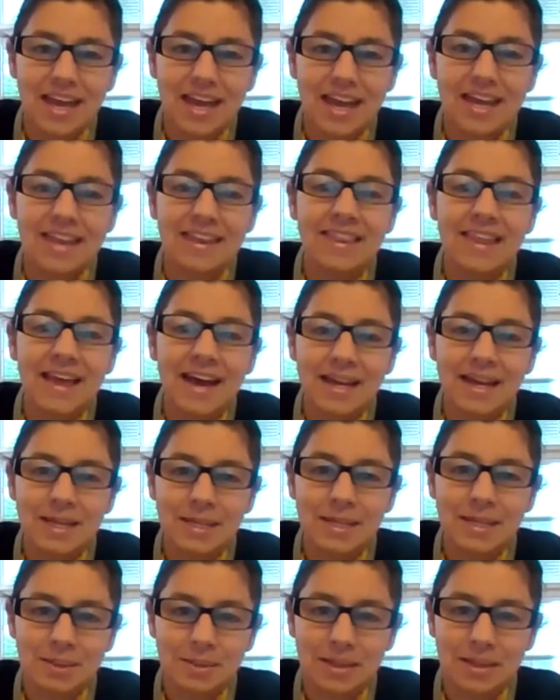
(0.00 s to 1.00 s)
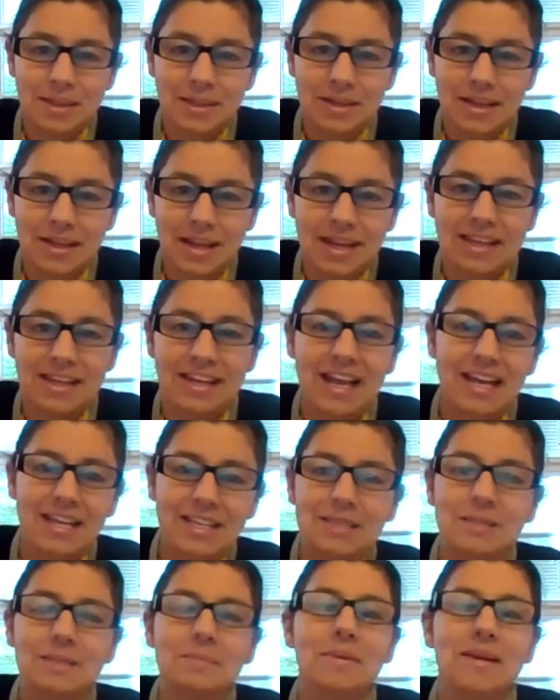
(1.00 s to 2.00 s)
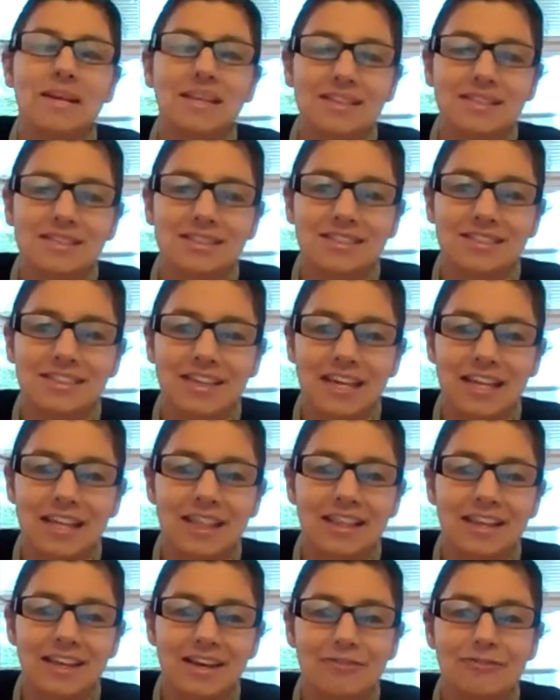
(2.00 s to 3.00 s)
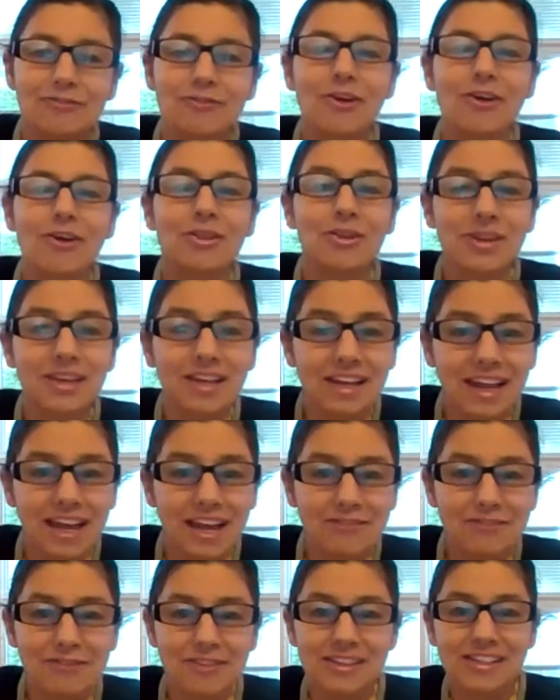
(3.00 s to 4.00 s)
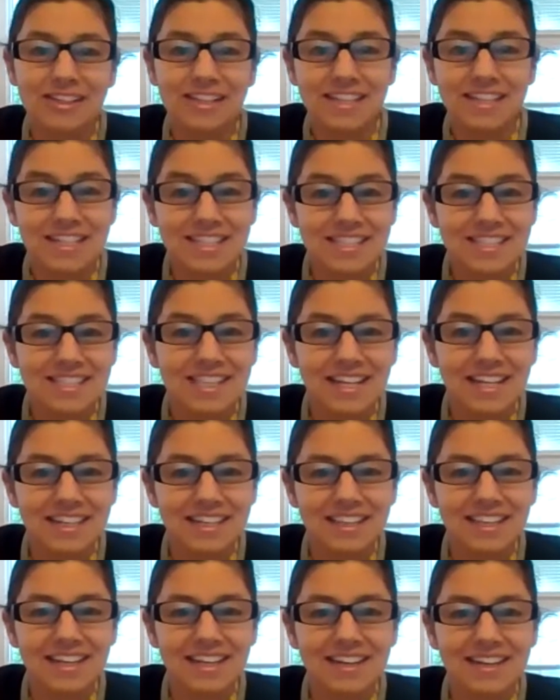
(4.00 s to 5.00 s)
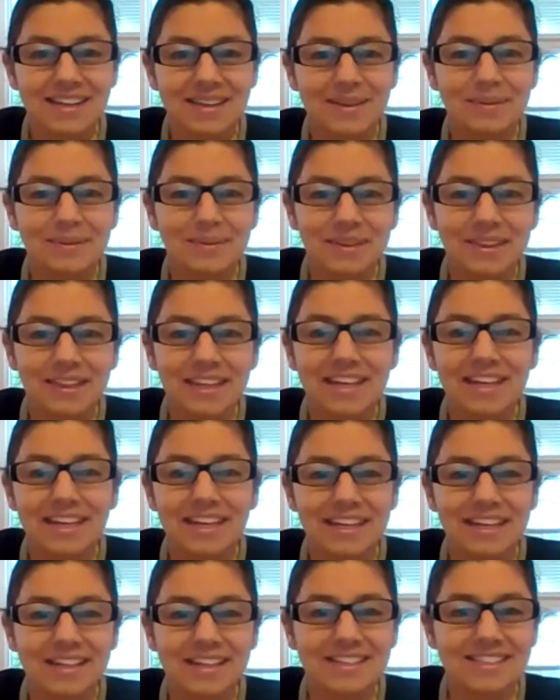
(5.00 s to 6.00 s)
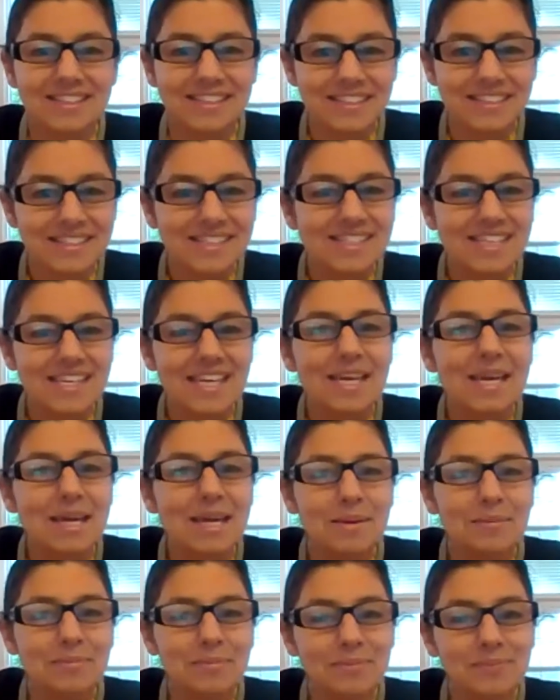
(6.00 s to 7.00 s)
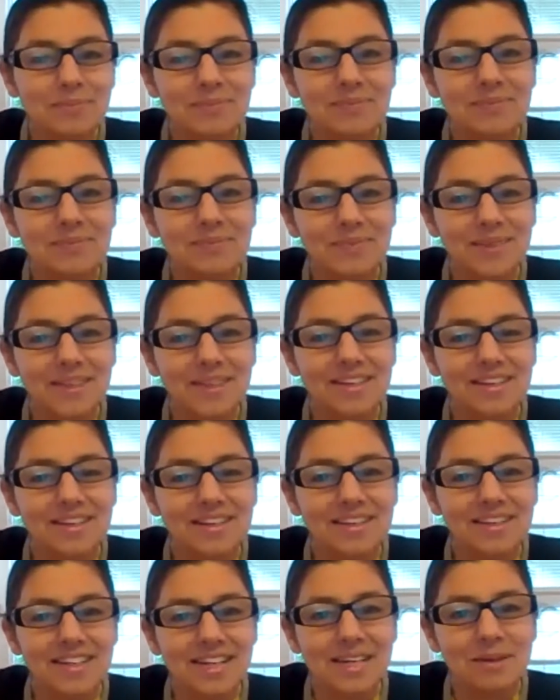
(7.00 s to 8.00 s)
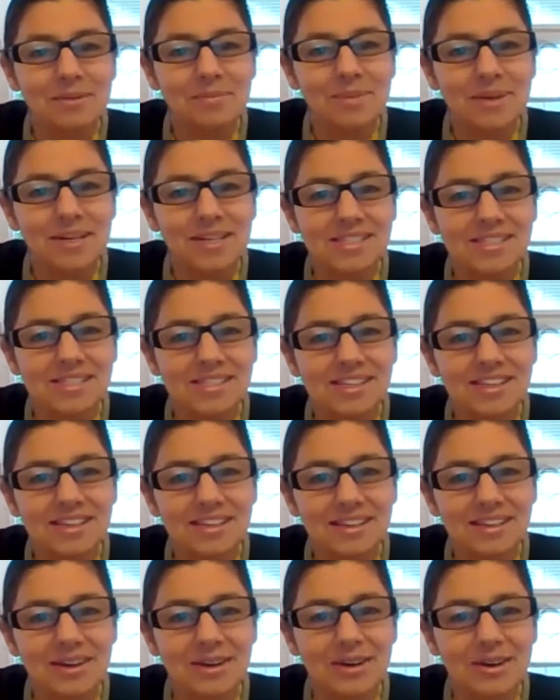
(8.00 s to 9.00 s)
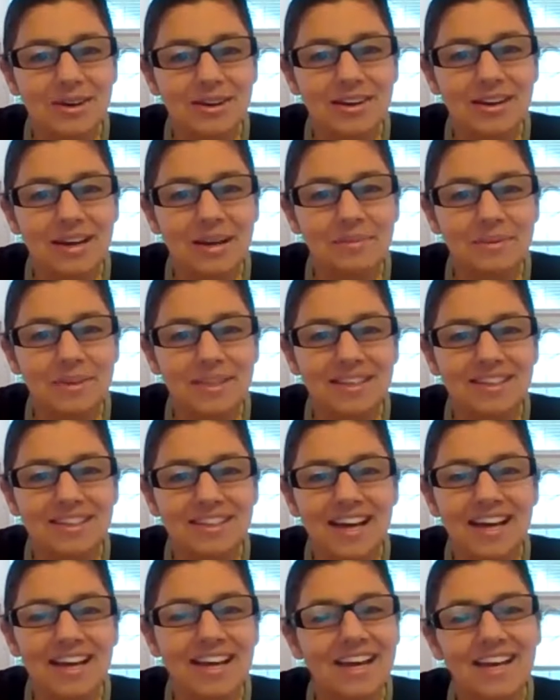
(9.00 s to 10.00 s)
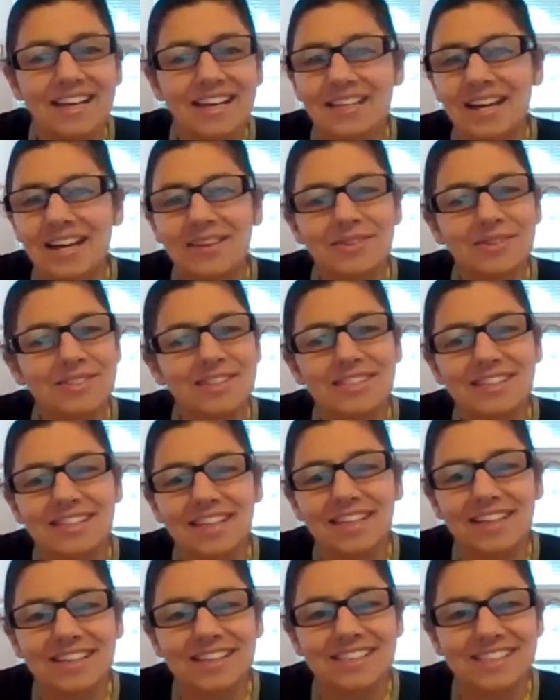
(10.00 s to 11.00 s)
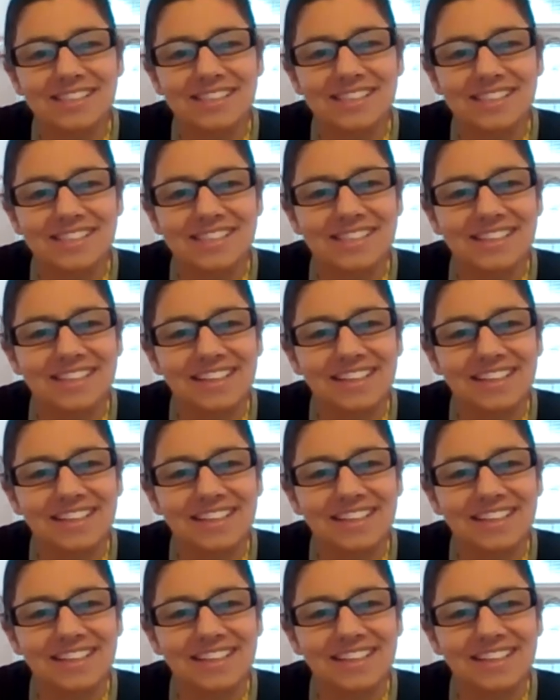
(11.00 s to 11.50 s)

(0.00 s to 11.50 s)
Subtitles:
enlightenment in their following life, at least, that they can see him in person? Or, I mean, I was, it's just,